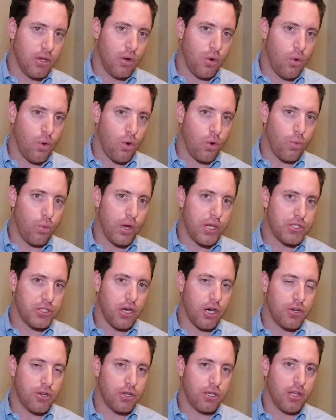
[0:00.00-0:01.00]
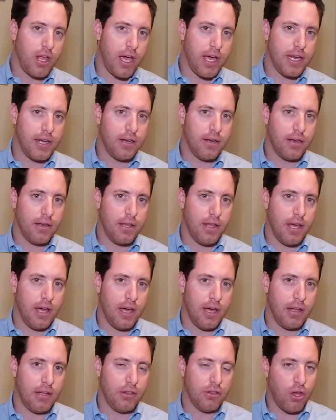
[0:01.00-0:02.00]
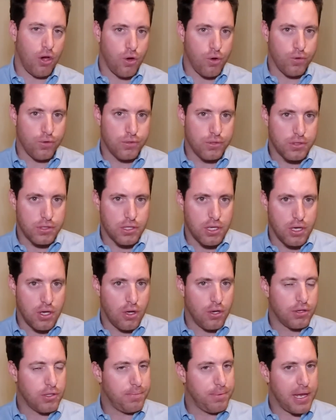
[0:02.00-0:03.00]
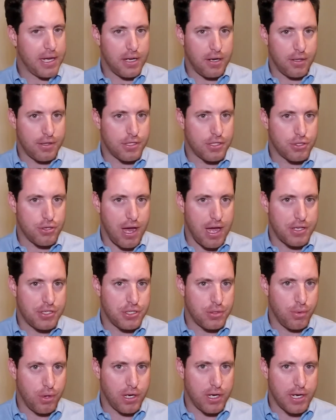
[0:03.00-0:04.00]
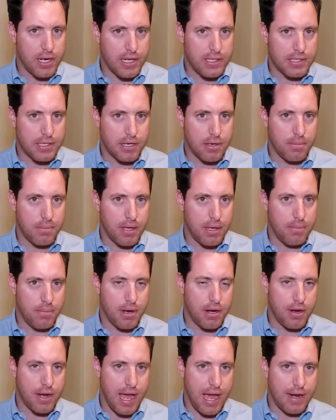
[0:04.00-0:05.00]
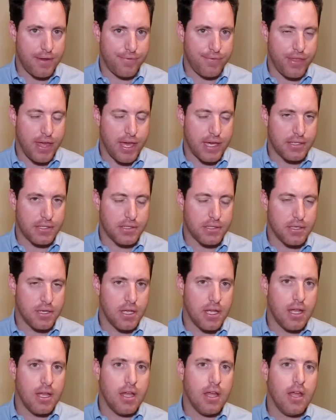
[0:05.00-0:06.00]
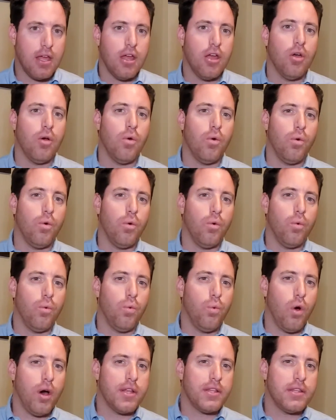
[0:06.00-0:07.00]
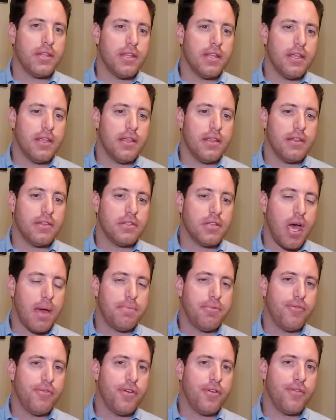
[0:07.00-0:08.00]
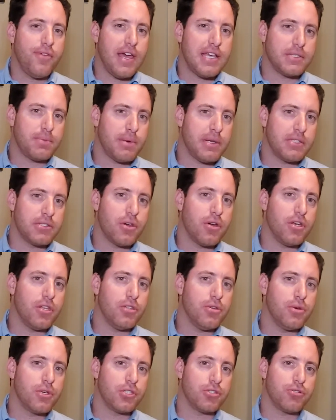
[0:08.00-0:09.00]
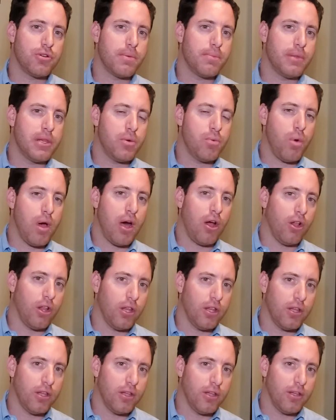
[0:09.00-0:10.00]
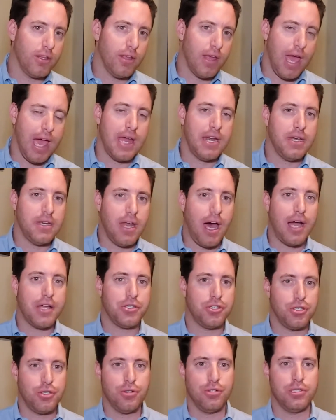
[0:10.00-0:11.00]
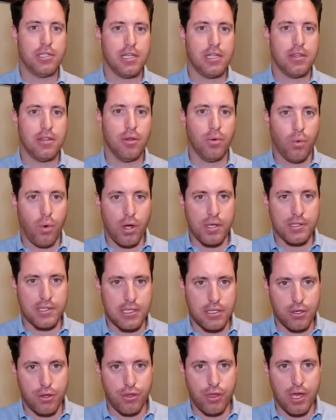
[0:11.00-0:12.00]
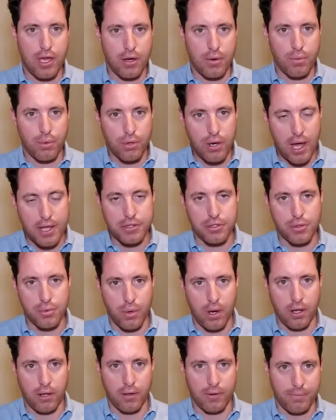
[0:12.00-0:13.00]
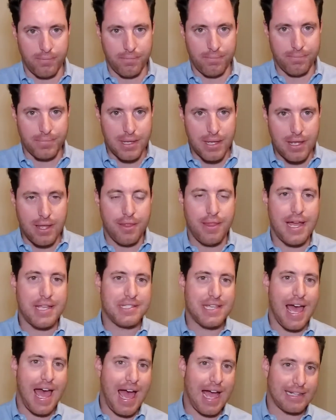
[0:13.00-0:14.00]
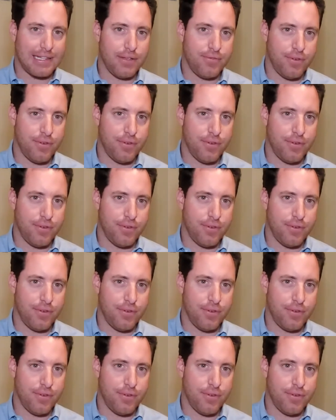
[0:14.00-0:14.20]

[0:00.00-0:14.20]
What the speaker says: or which underlying loans, depending on the strategy, what it is. It could be a myriad of things. What type of investment is going to do extremely well, and not choosing the ones that you think will not do well. That's active